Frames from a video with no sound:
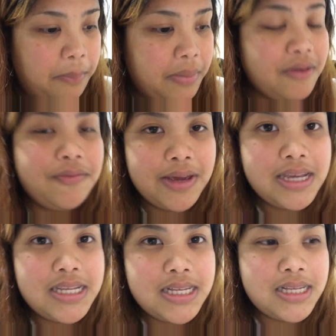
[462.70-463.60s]
my
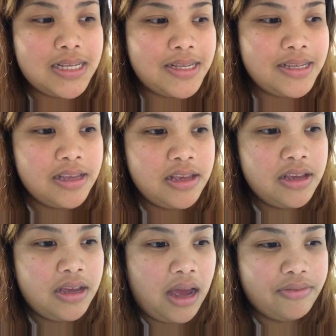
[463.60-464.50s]
face
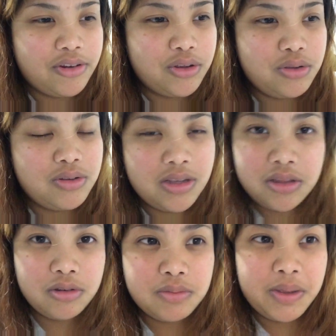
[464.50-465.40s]
after using
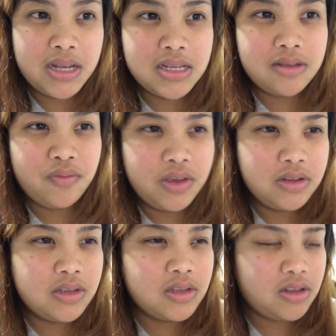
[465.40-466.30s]
those masks
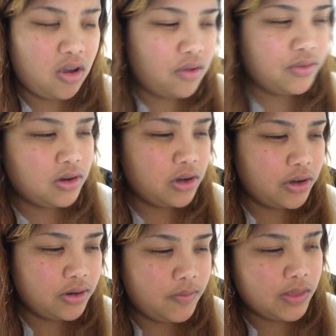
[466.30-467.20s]
feels
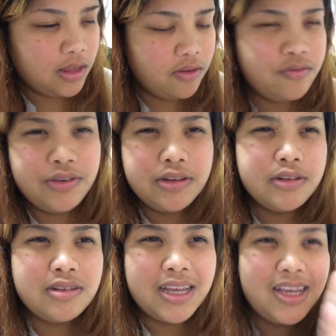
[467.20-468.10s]
softer. It
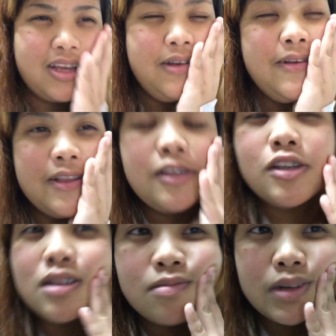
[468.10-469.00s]
feels like uh,
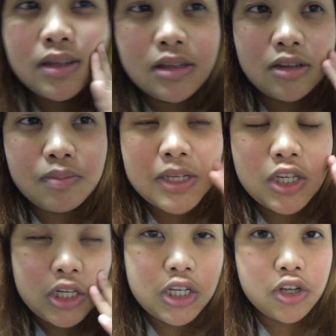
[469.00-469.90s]
just my, just my
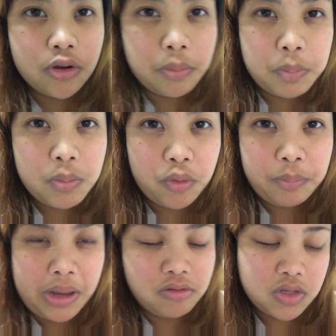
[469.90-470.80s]
cheeks are a bit more
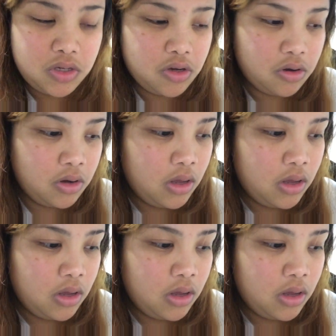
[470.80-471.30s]
bouncier.